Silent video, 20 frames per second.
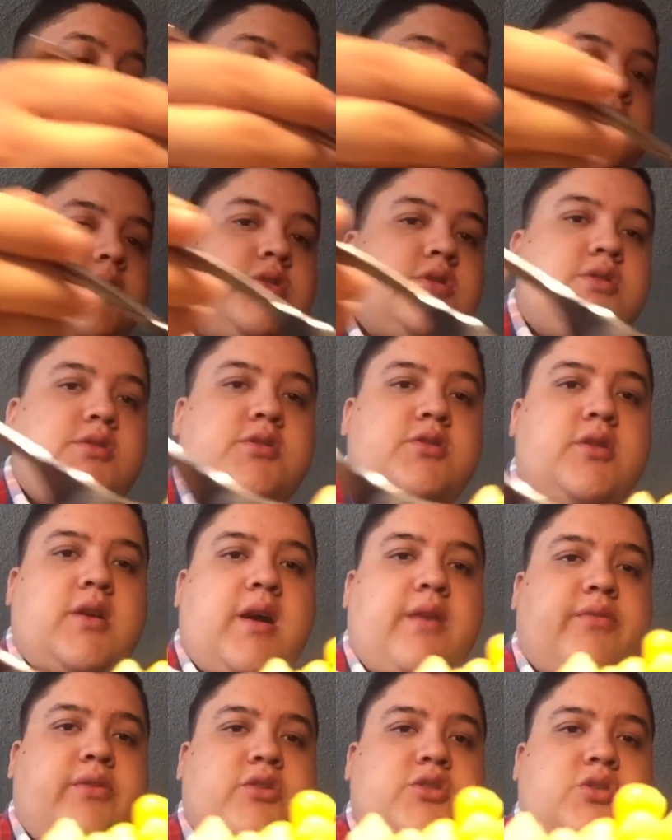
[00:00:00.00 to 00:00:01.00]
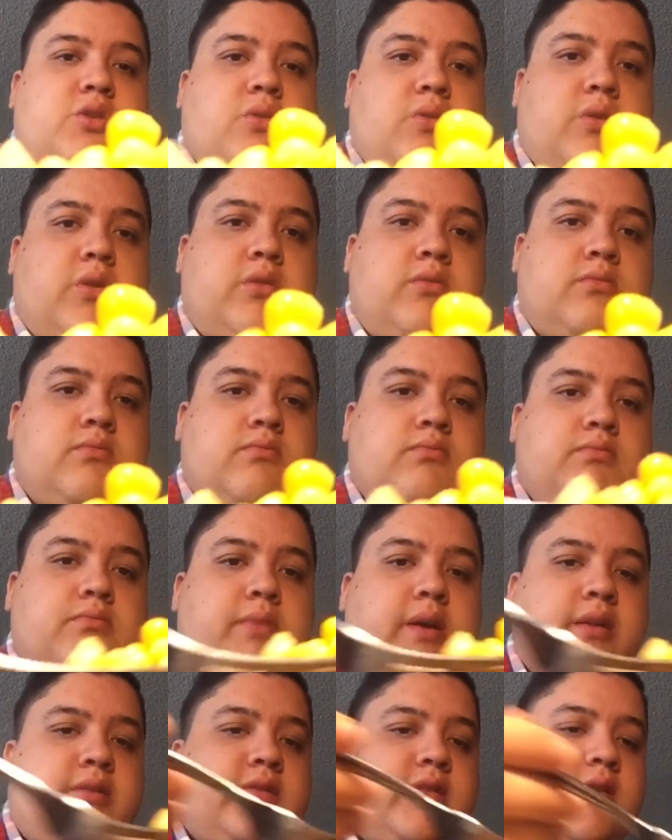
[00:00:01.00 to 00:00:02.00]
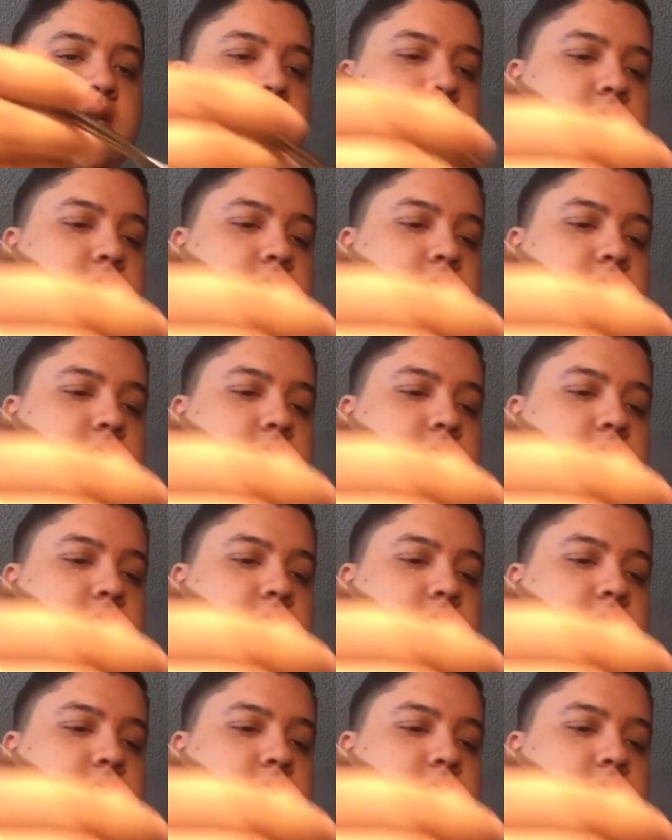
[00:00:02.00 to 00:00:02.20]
Just your average corn, basic.